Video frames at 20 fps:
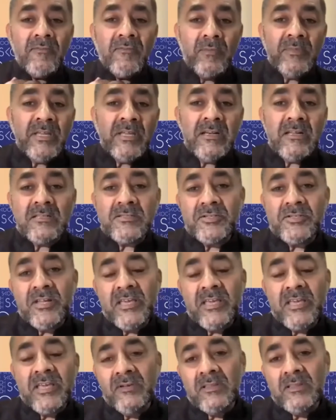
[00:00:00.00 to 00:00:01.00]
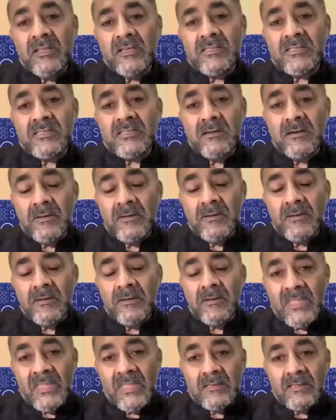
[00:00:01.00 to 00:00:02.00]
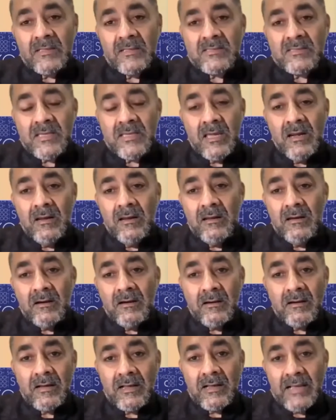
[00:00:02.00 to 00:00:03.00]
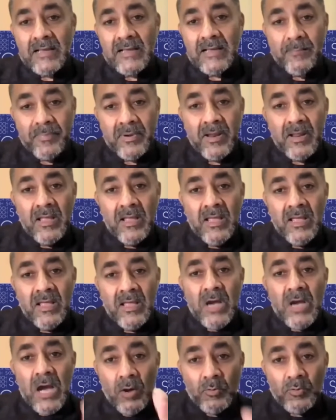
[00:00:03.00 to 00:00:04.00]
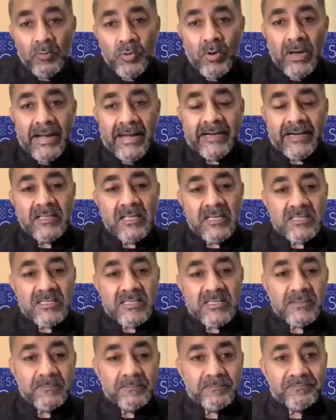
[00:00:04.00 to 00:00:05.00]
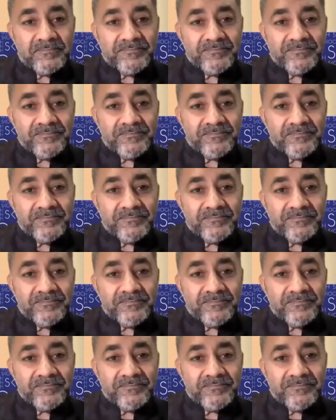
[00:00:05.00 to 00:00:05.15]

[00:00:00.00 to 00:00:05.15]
from the industry given this the skill gap. How to correct this?